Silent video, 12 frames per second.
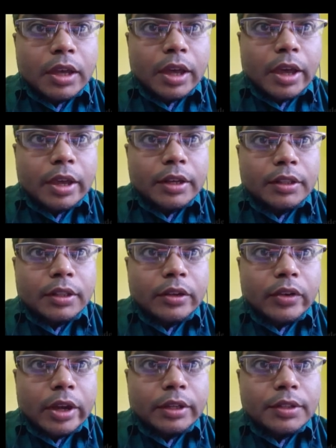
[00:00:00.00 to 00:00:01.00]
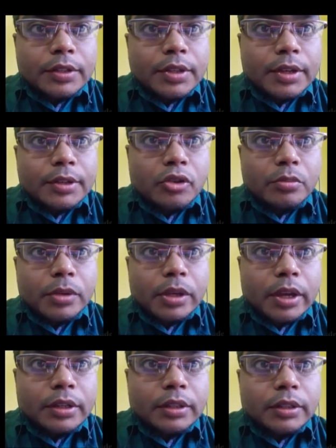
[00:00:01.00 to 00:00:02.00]
And in the right hand side, we will be
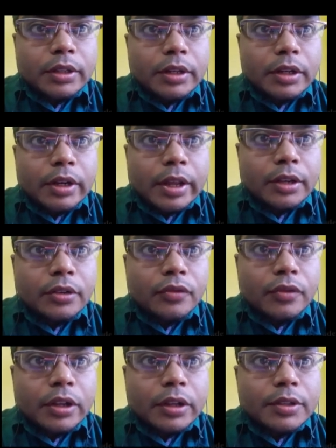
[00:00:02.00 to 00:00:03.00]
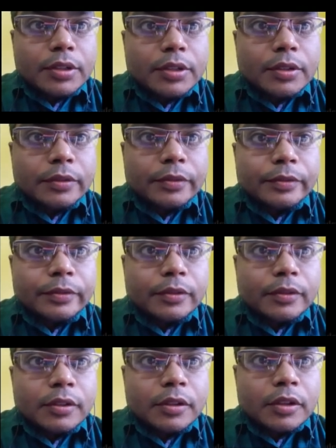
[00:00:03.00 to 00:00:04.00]
getting the net flux.
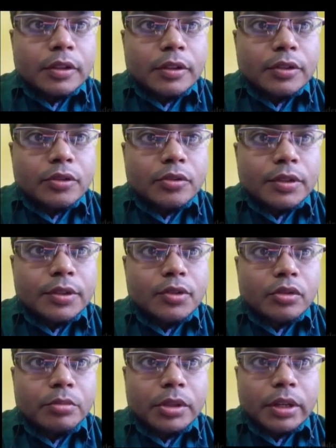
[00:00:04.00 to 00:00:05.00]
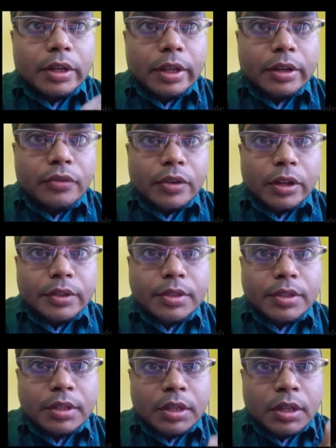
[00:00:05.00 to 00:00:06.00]
So this will be the net
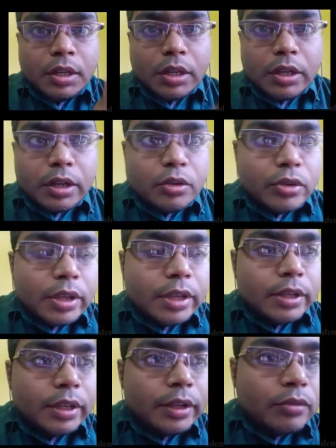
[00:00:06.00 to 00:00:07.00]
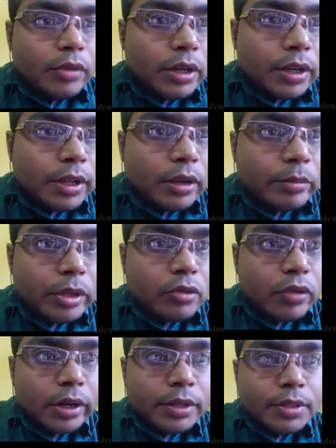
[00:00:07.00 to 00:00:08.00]
flux. Now, can anyone tell me
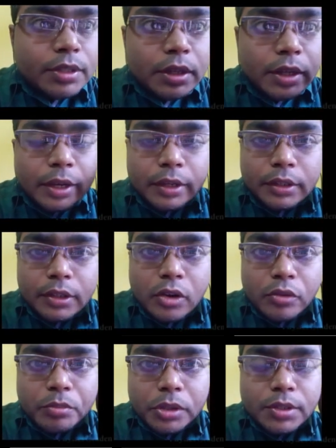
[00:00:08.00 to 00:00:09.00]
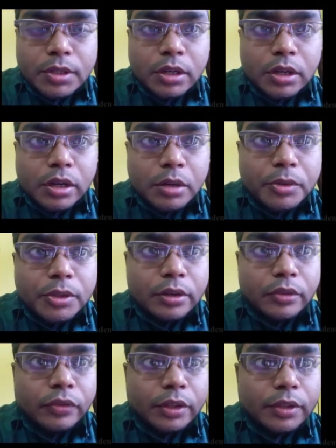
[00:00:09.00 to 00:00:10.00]
what is the area of this curved
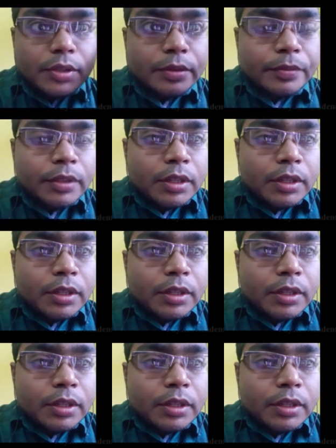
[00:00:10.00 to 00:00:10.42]
surface?